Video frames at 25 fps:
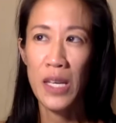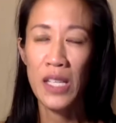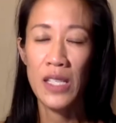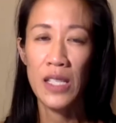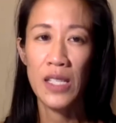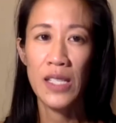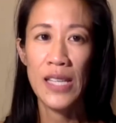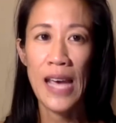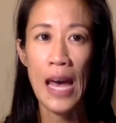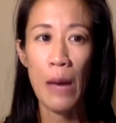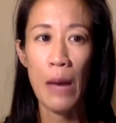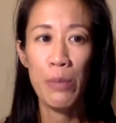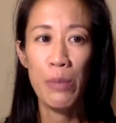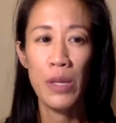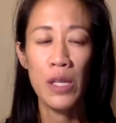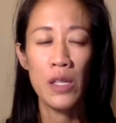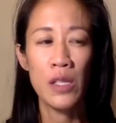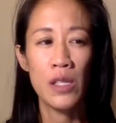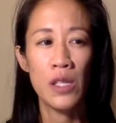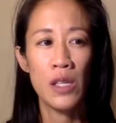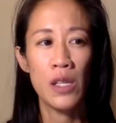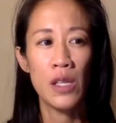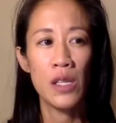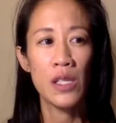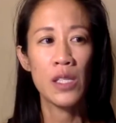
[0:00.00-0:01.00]
to tap into
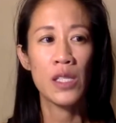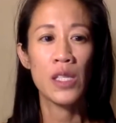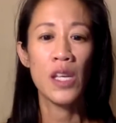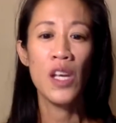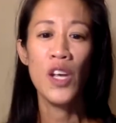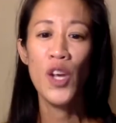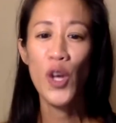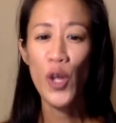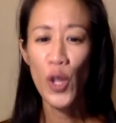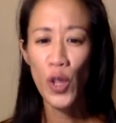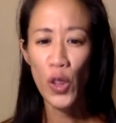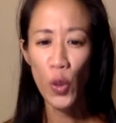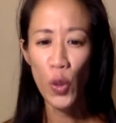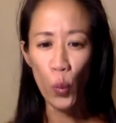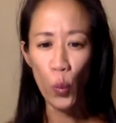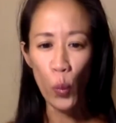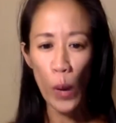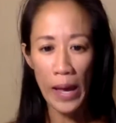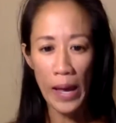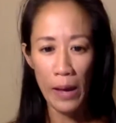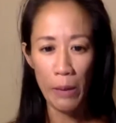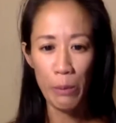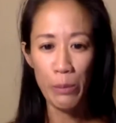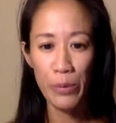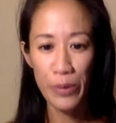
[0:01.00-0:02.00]
the
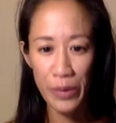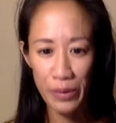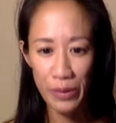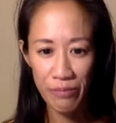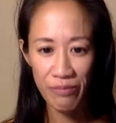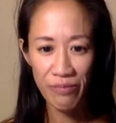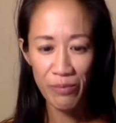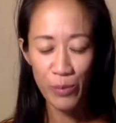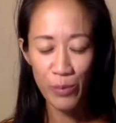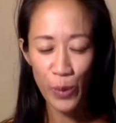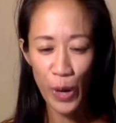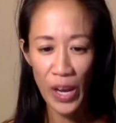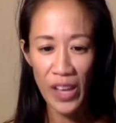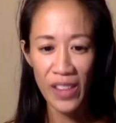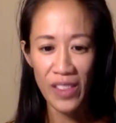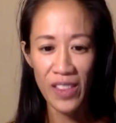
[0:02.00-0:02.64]
web, right?